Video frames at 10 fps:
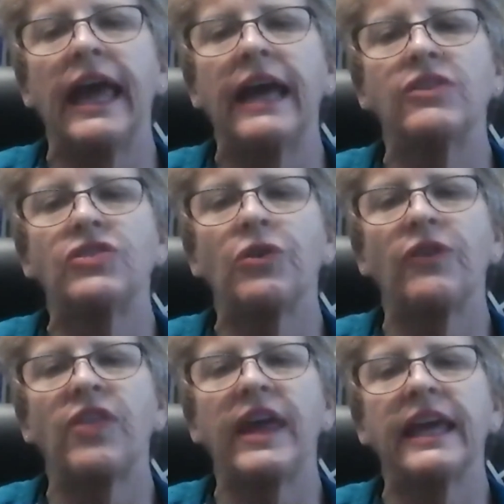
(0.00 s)
And so
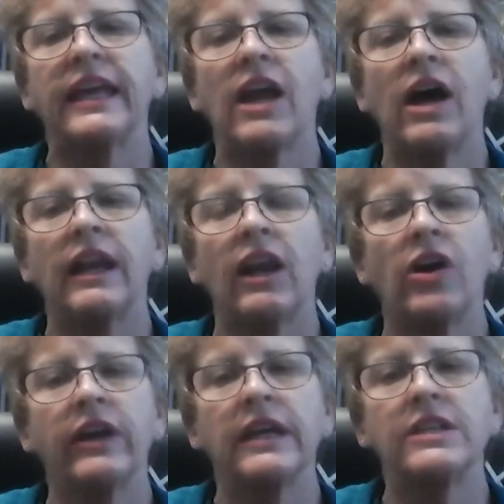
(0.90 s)
if they cannot
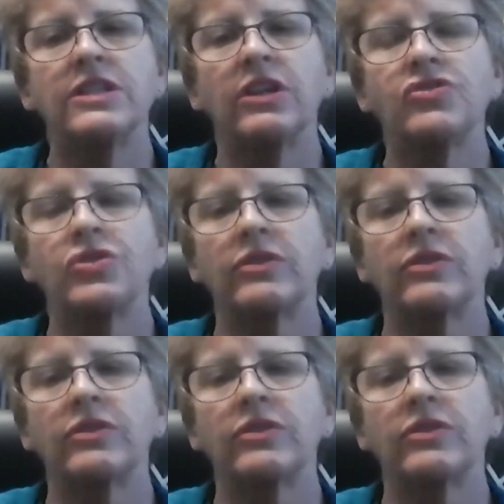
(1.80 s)
log into